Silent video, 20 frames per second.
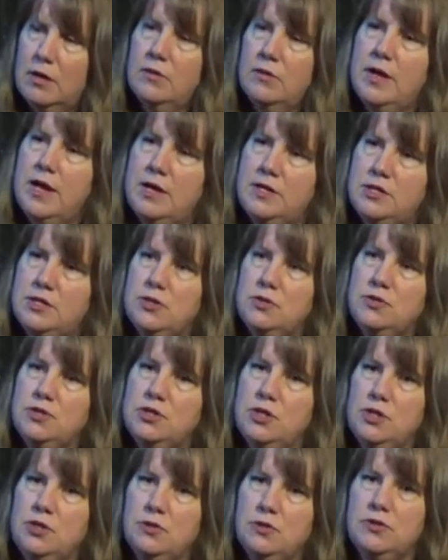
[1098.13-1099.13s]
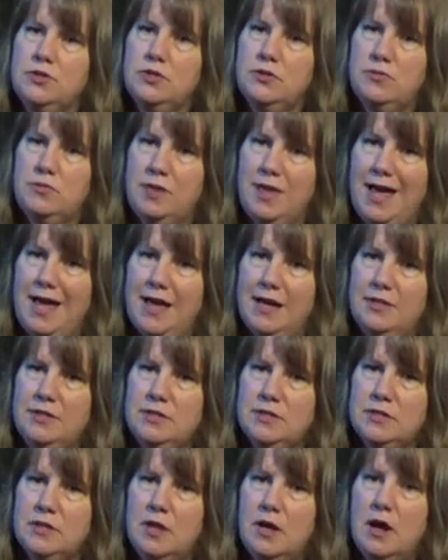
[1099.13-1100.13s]
Okay, so you'll do
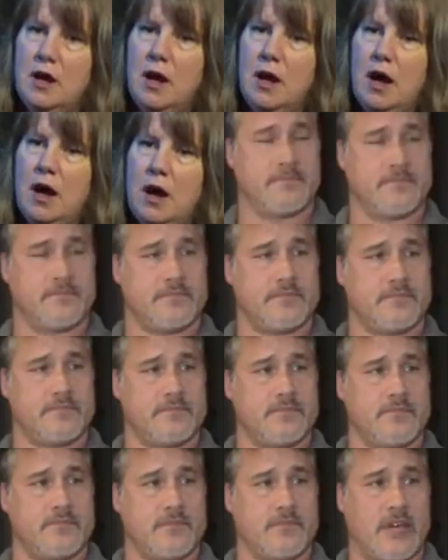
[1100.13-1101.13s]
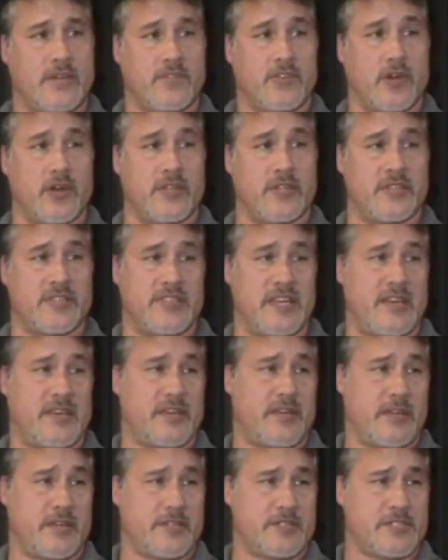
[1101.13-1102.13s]
that. I've gone to
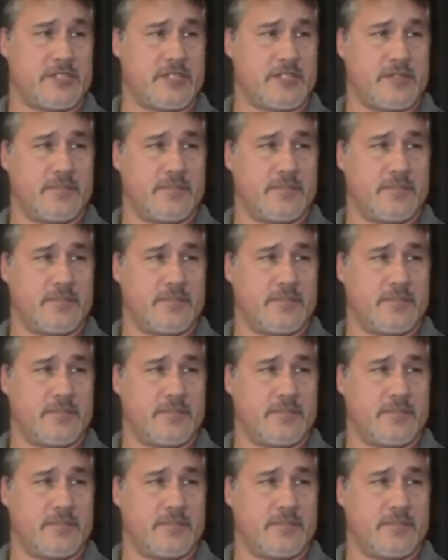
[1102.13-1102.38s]
daycares.